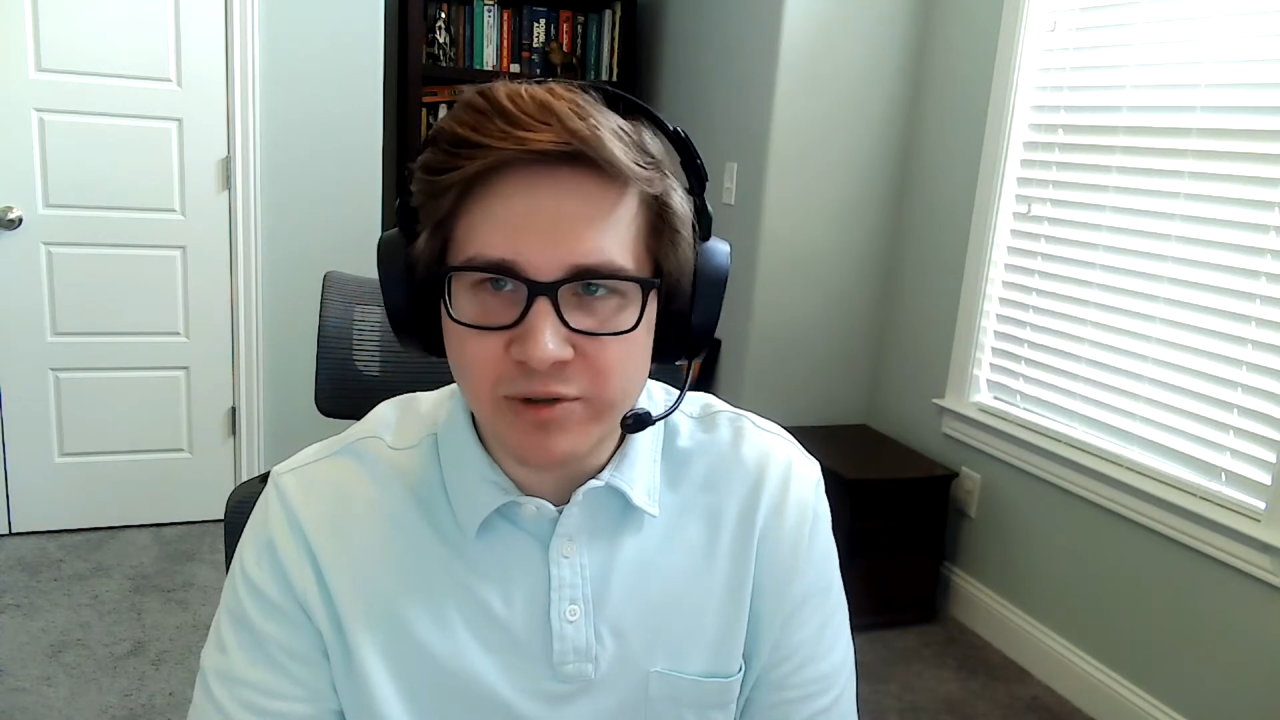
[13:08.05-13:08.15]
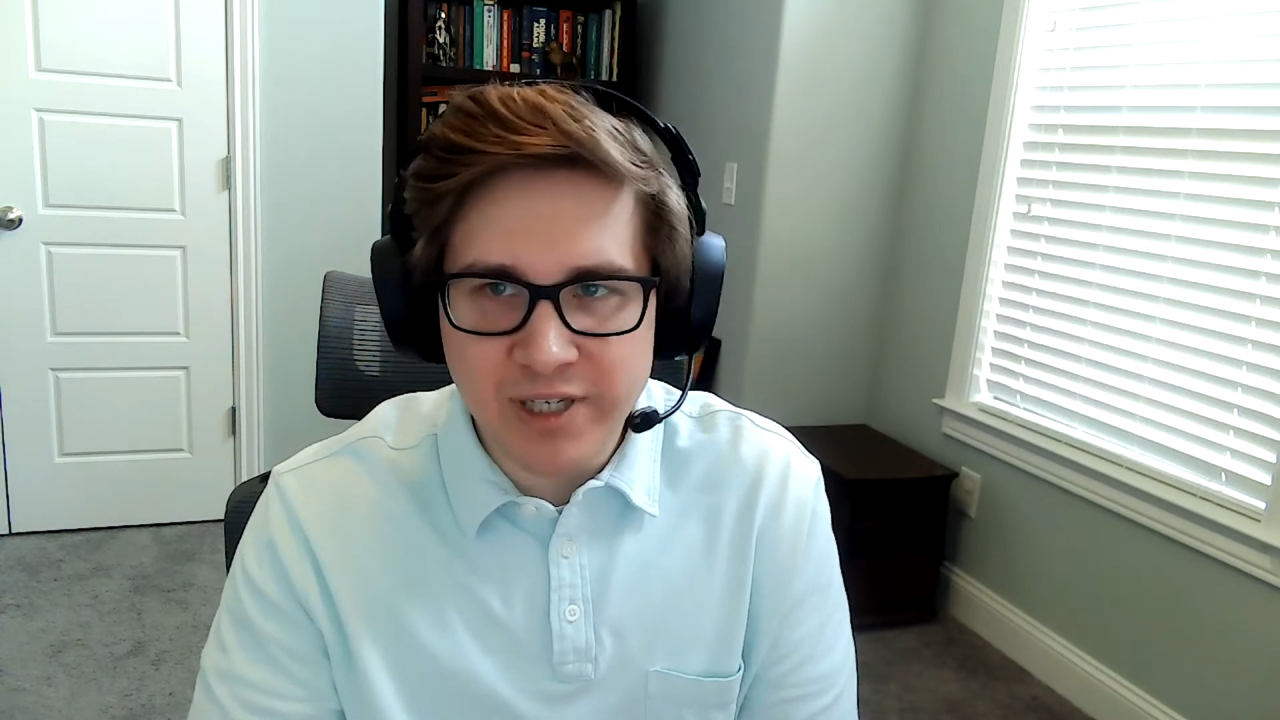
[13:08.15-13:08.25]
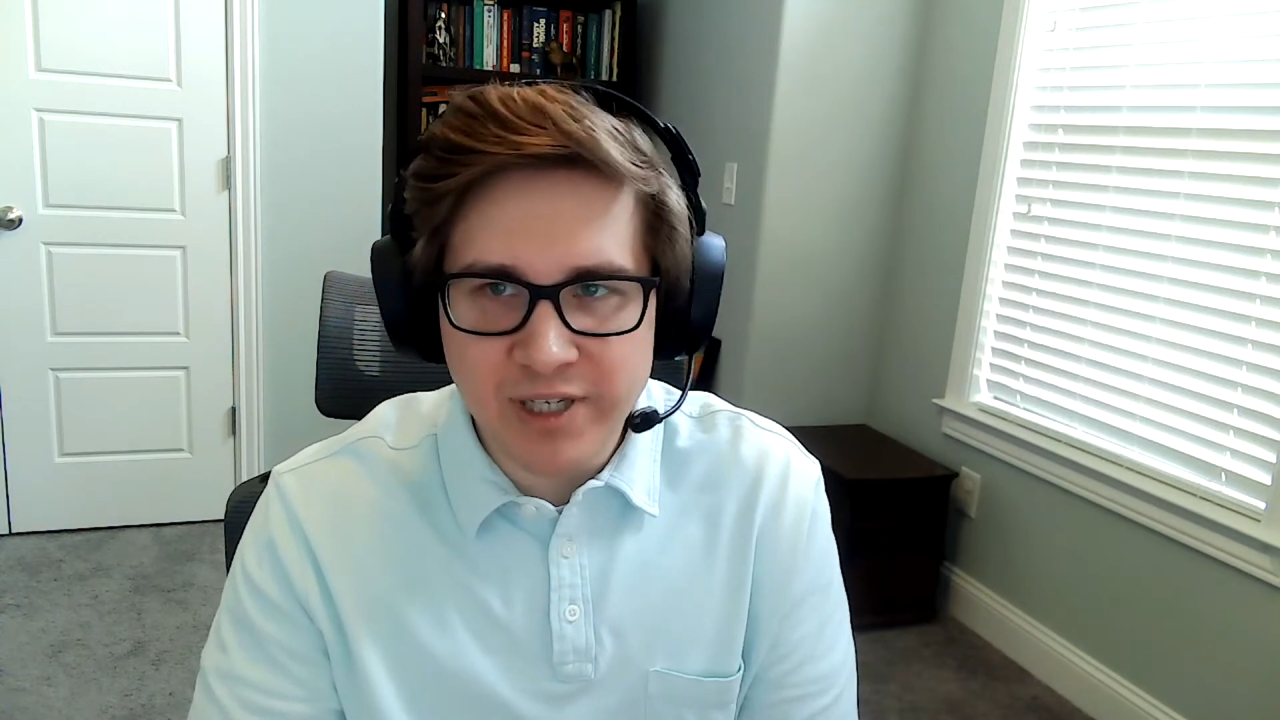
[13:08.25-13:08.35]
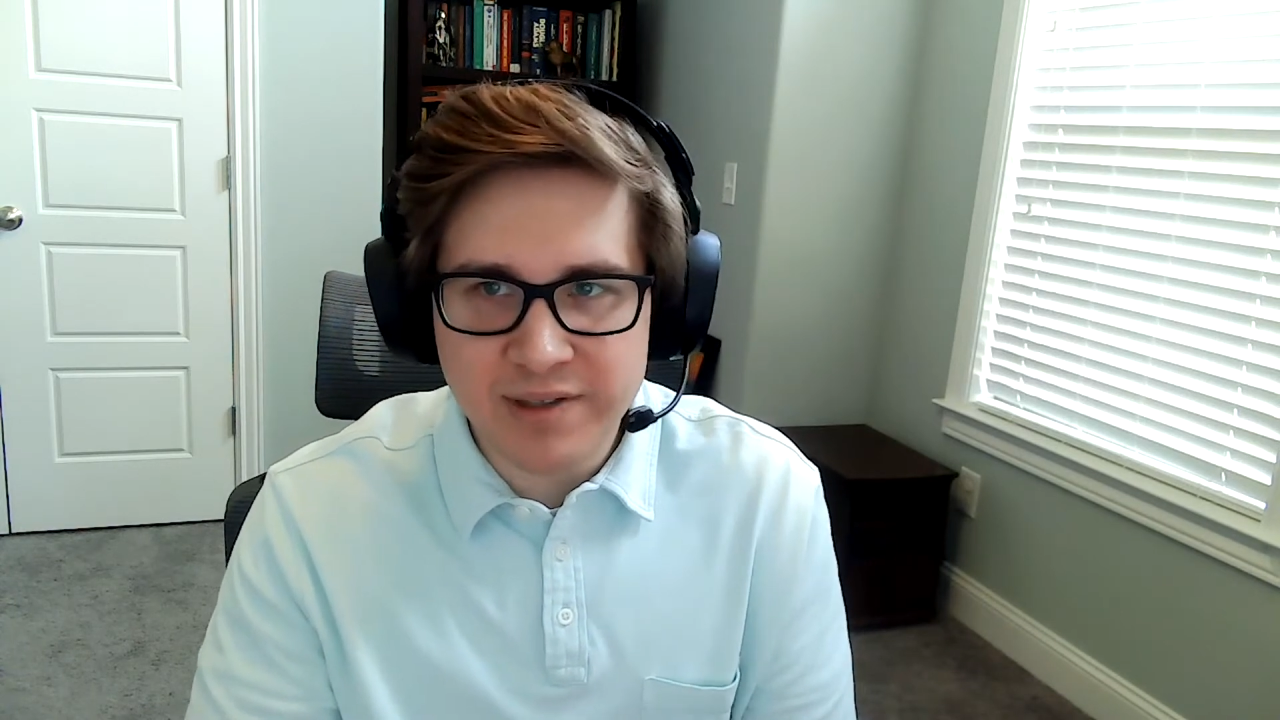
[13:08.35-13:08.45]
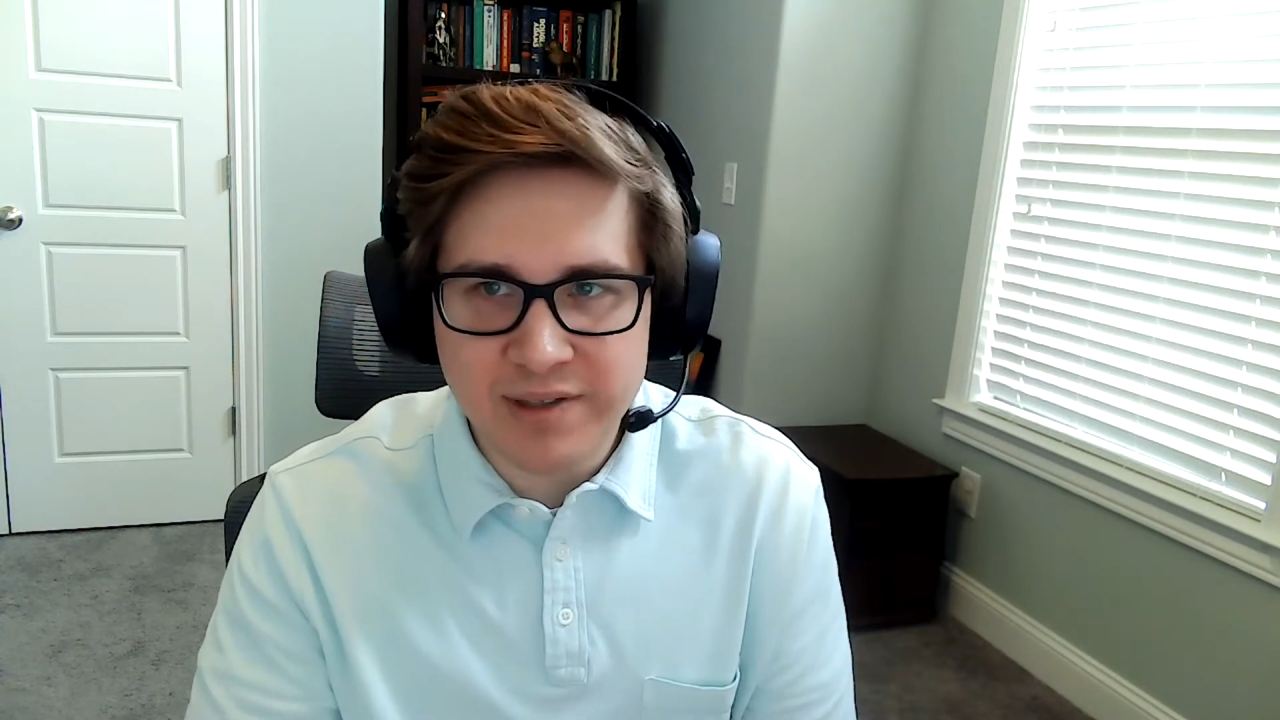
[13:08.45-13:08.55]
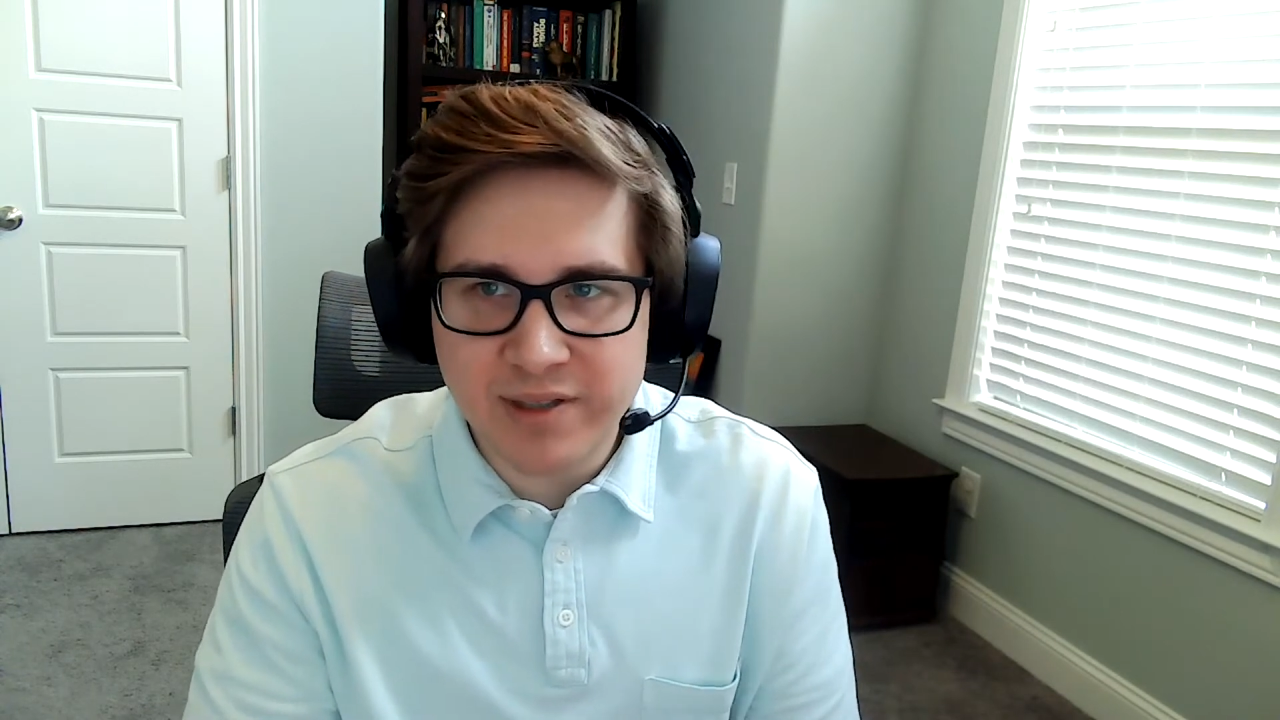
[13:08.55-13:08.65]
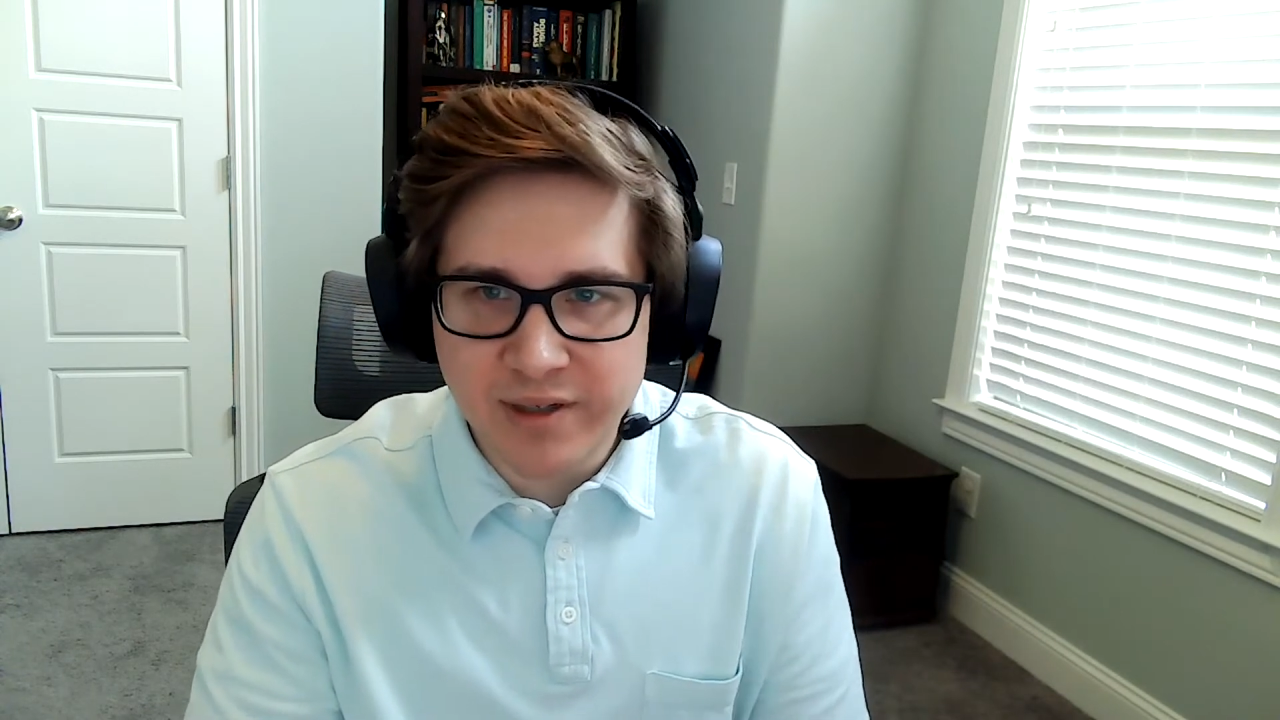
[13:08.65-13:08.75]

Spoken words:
you need to send